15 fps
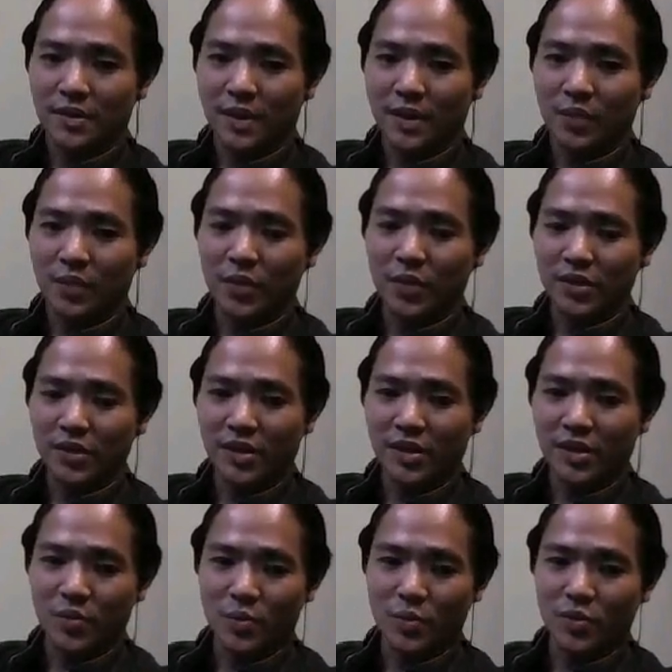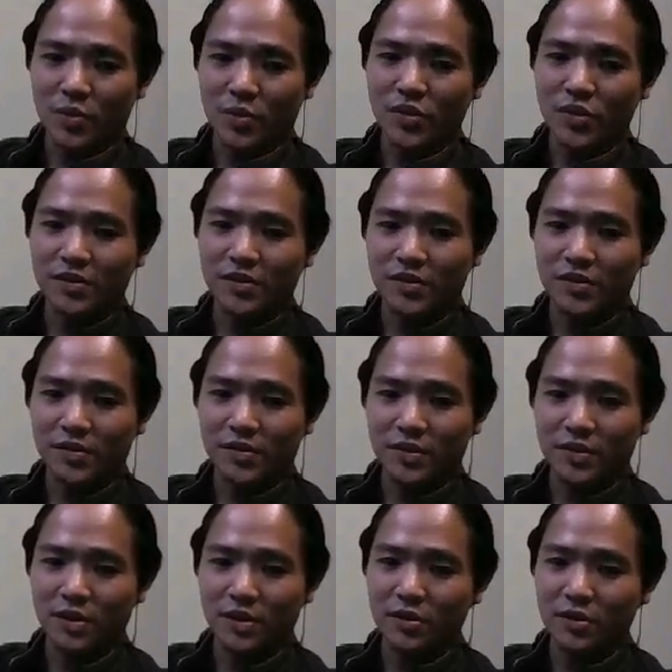And by checking proportions,
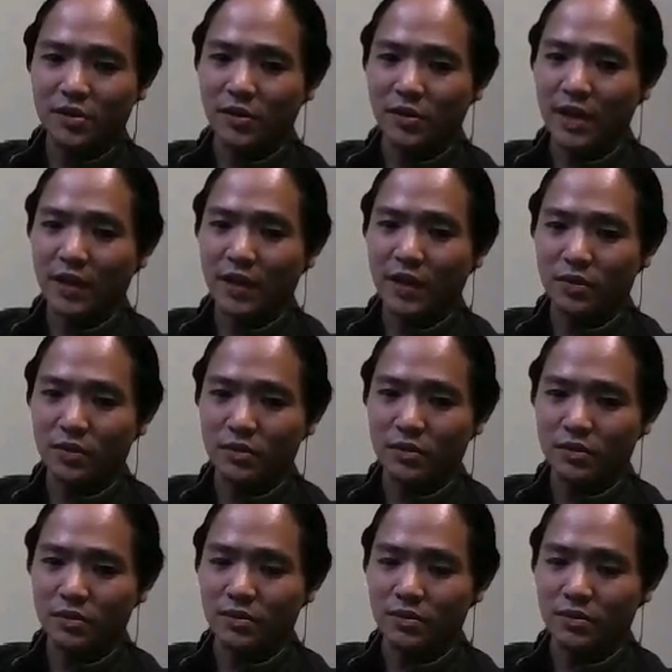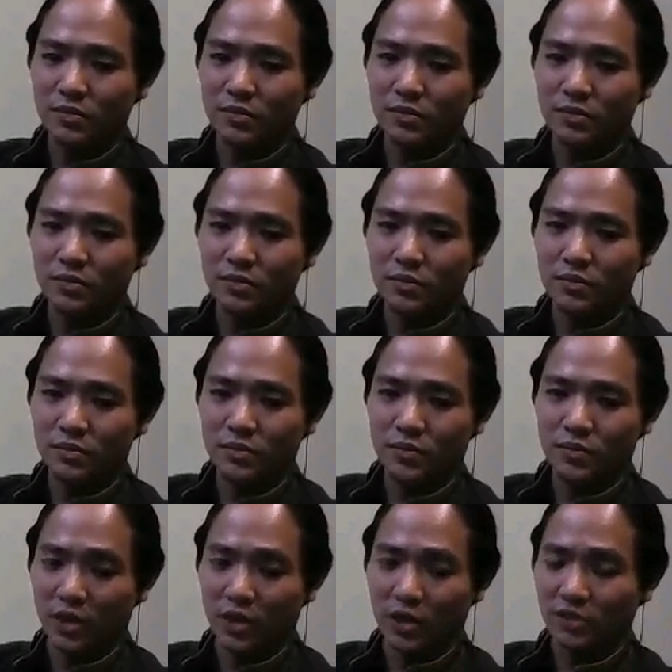all you really have to,
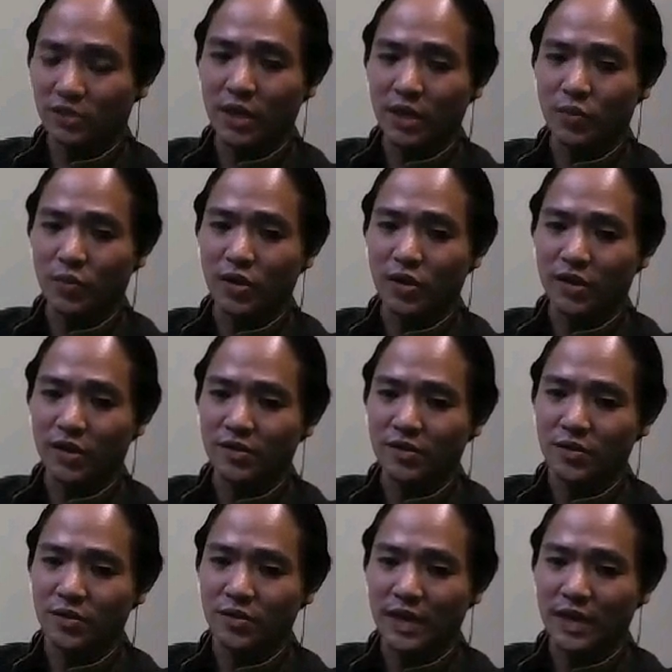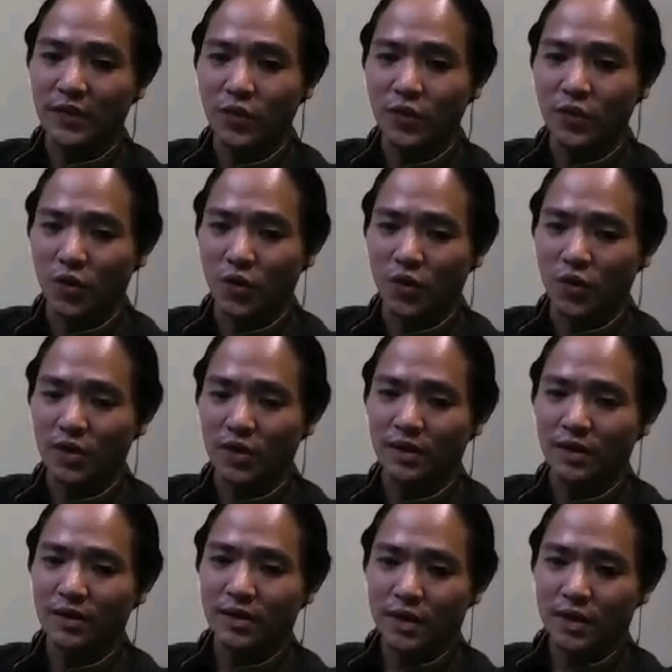what's really important is to give your
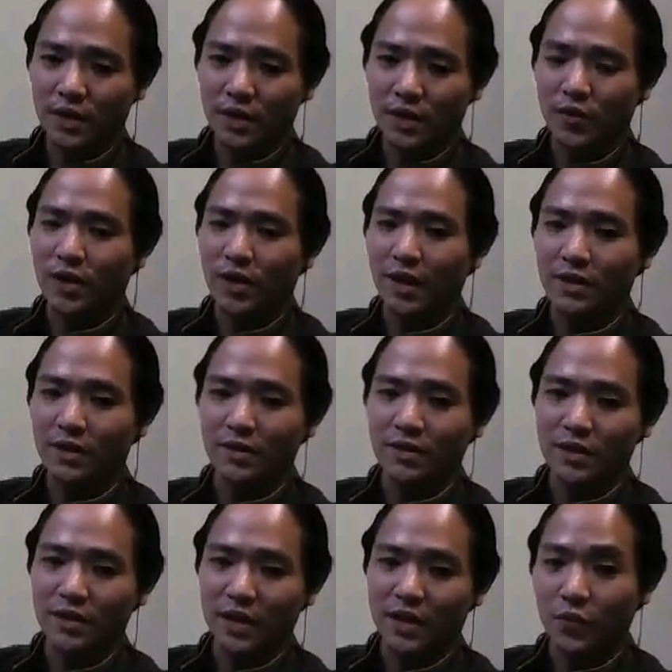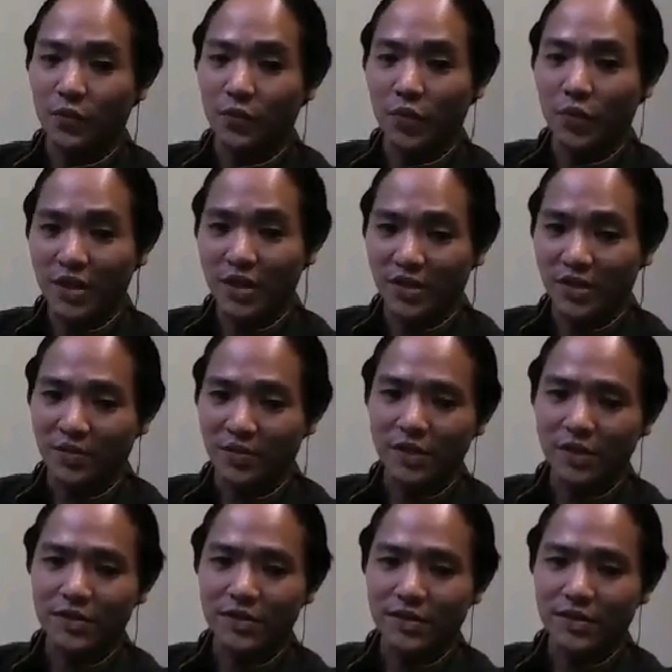title enough breathing
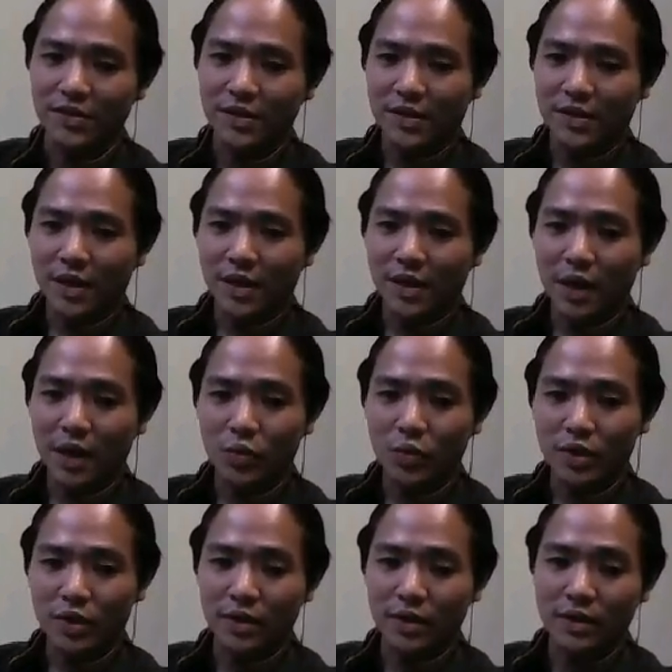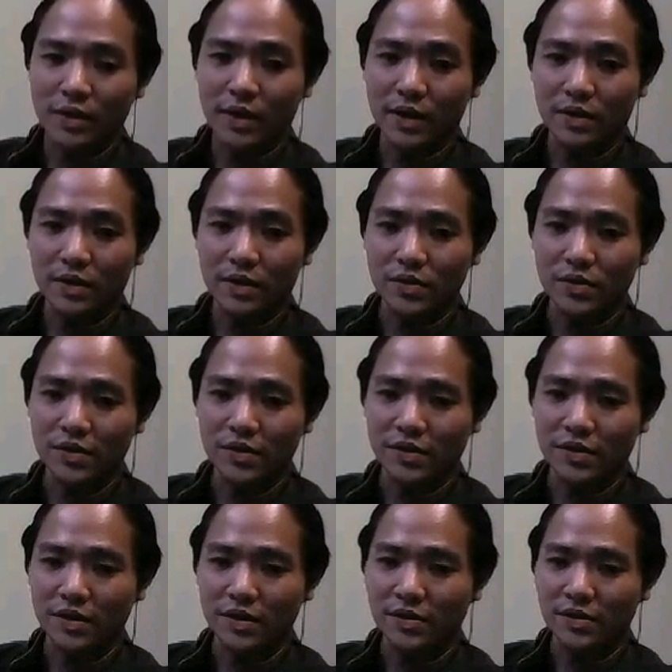space. And what I'd like to use
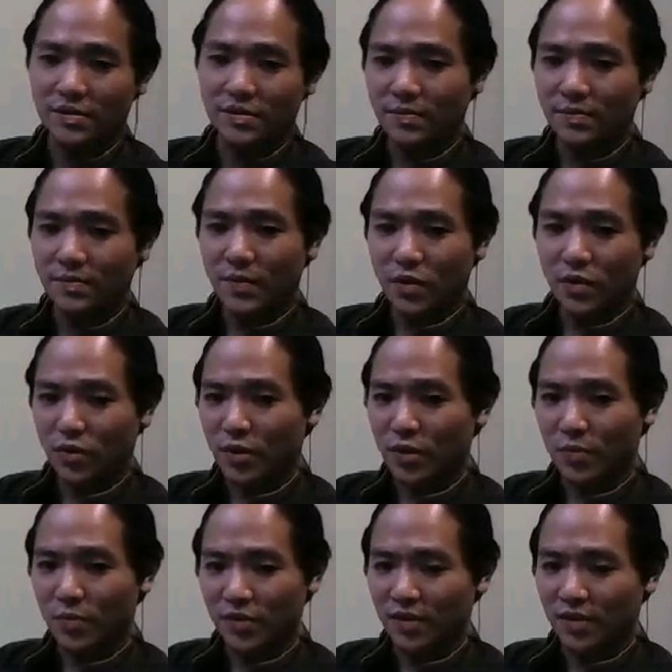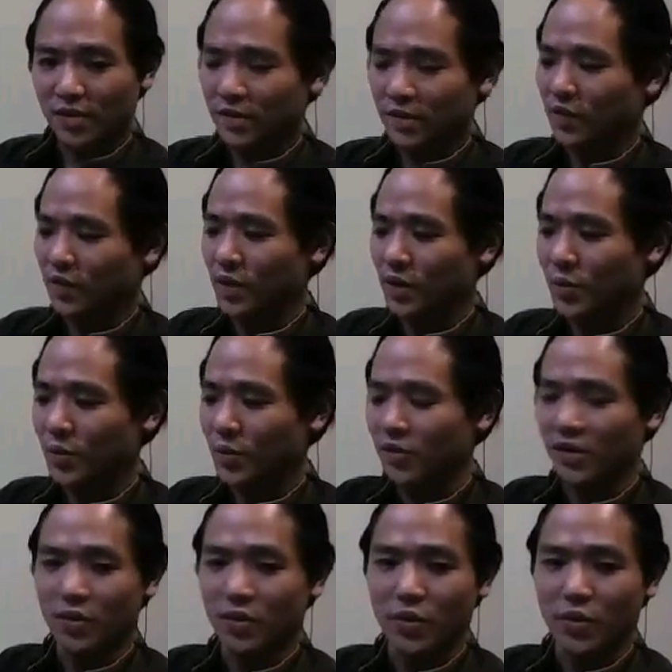is this 30% to 70%